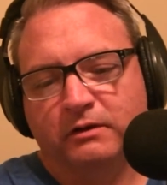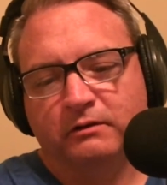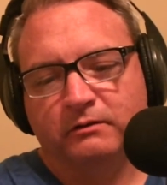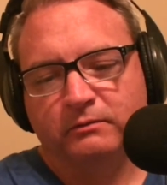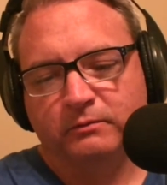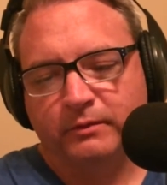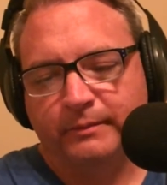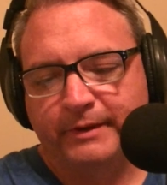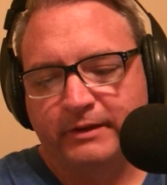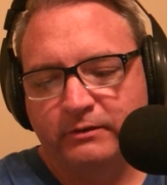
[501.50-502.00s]

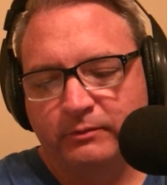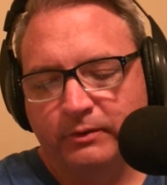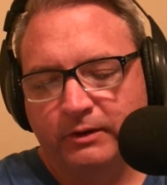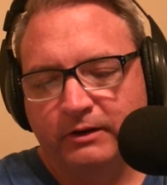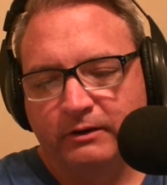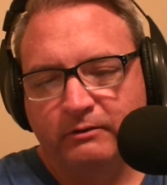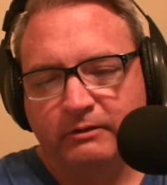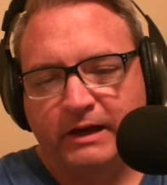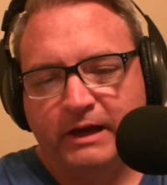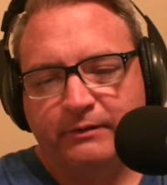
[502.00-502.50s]
What made you want
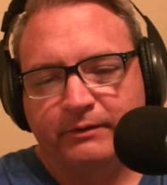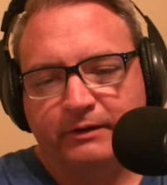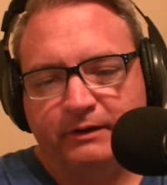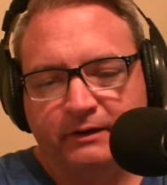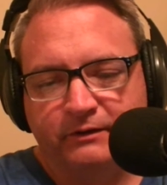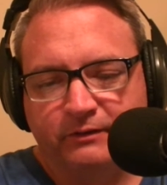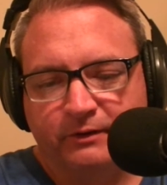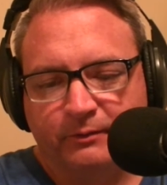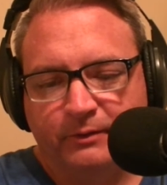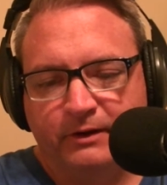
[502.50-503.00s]
to do that one?
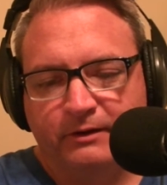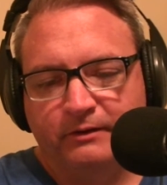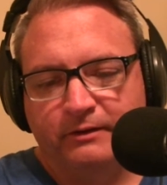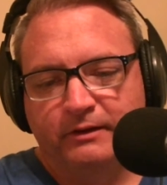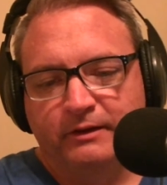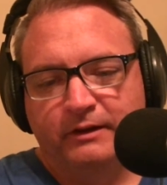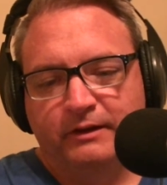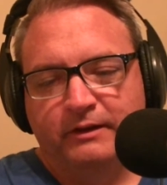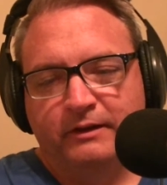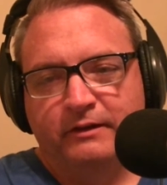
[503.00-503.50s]
He's like, well,
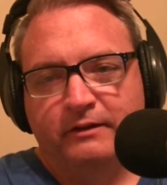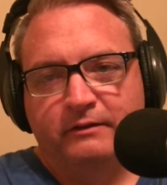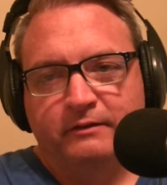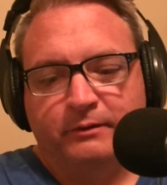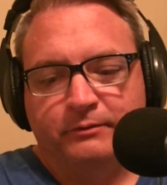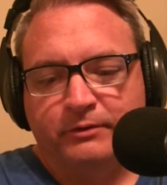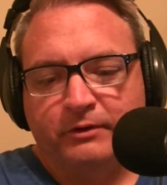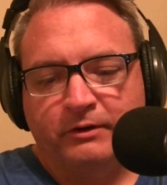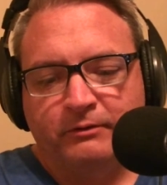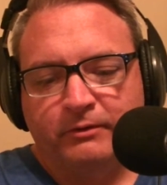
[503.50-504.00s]
I
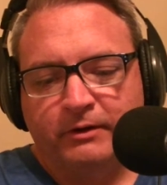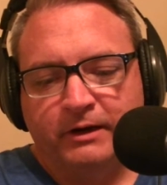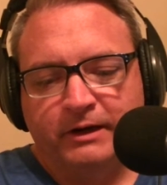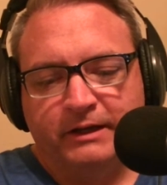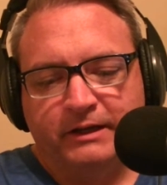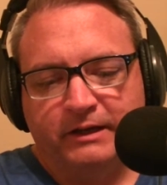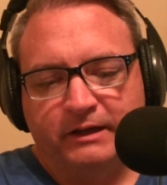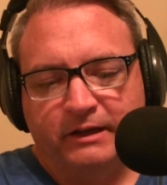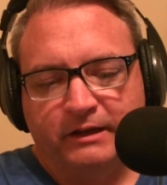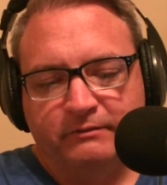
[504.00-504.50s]
was already
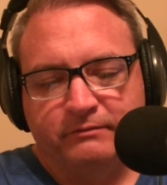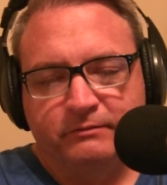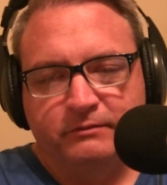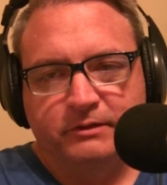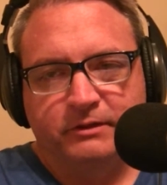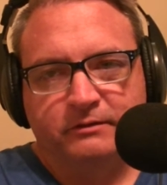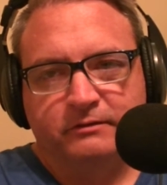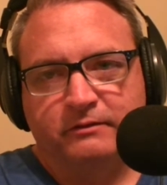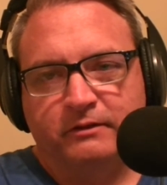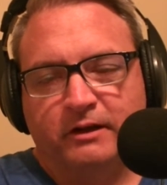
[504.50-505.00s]
running, and I
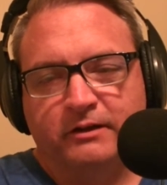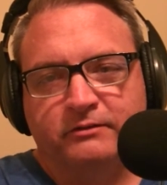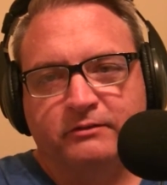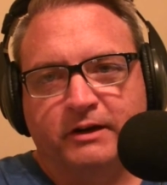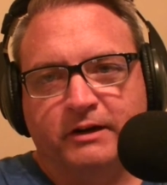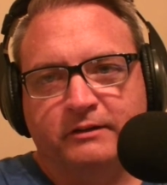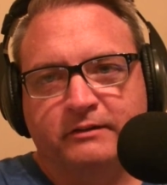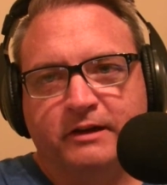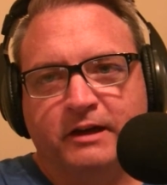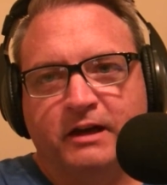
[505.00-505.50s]
just lost
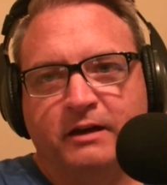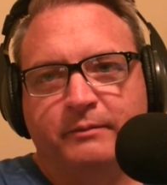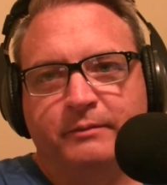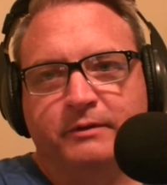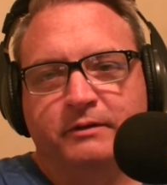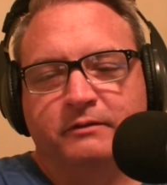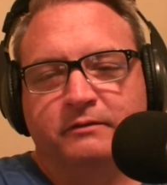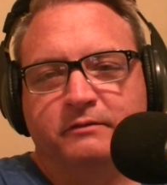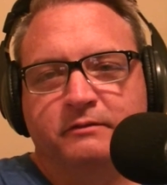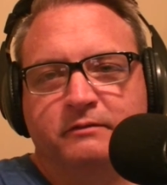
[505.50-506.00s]
track of time,
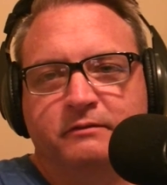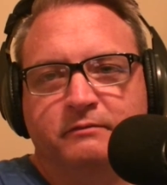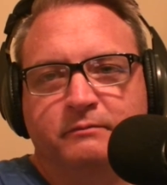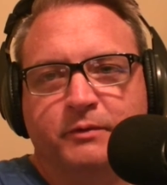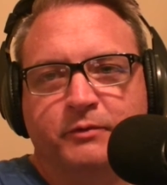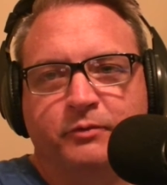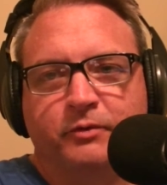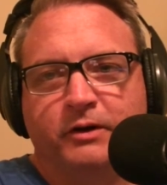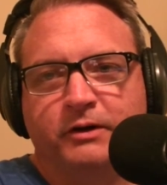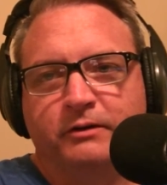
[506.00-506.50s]
and
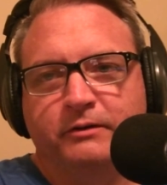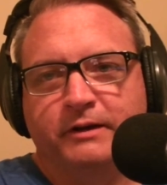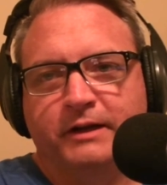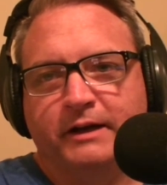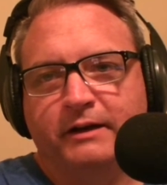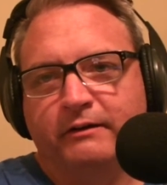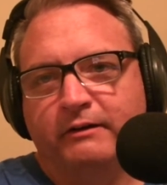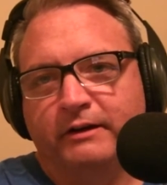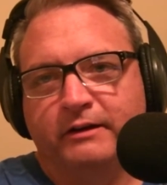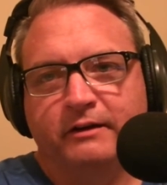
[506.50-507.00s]
before I knew it,
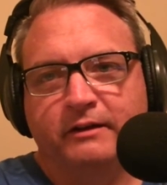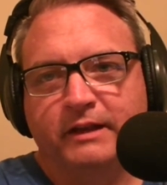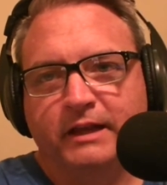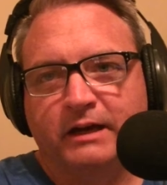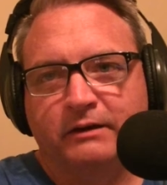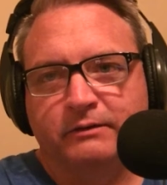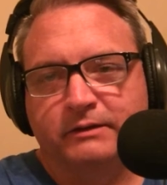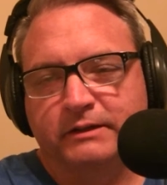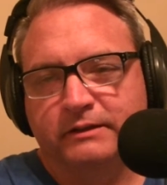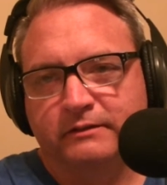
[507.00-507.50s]
I'd already done
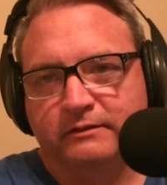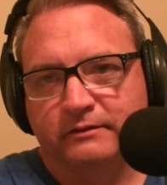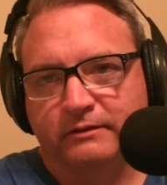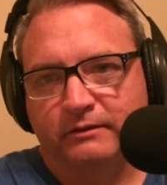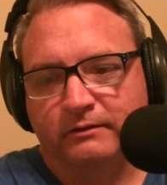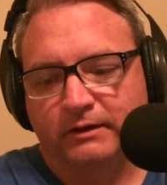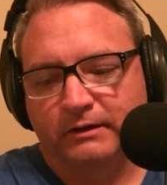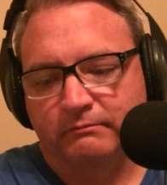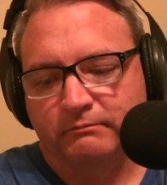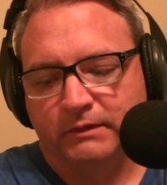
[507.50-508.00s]
that one, and
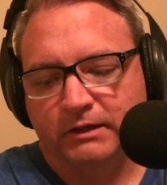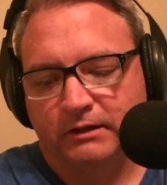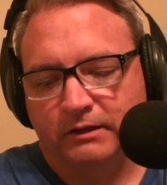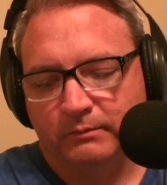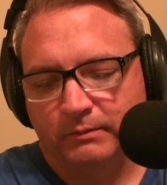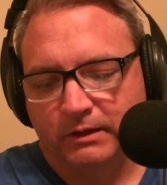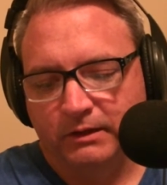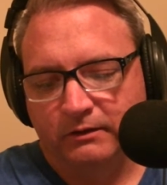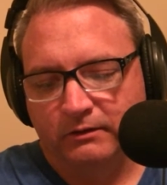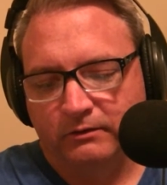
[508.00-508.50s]
so I ended
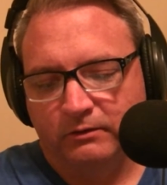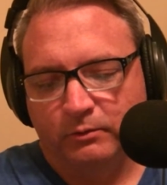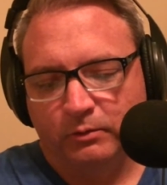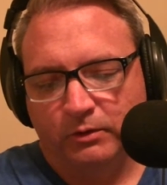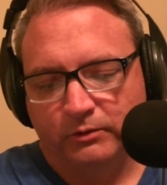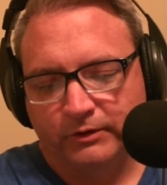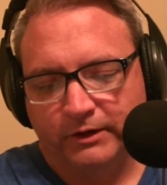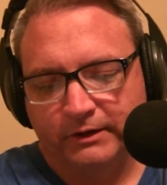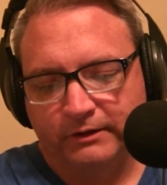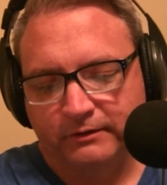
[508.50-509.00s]
up getting 2
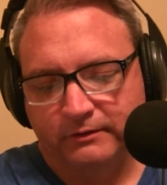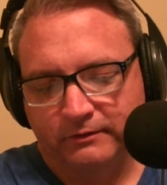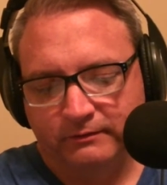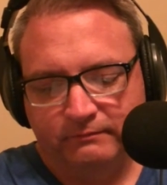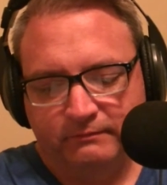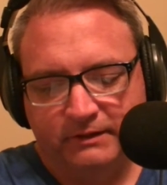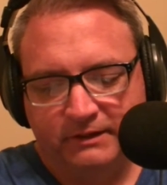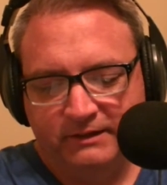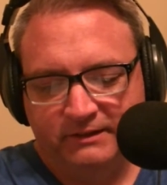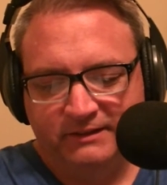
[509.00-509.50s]
world records.
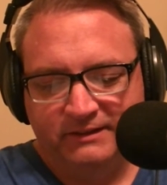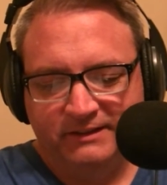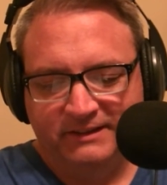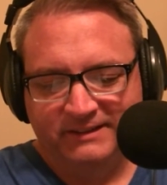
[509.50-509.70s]
I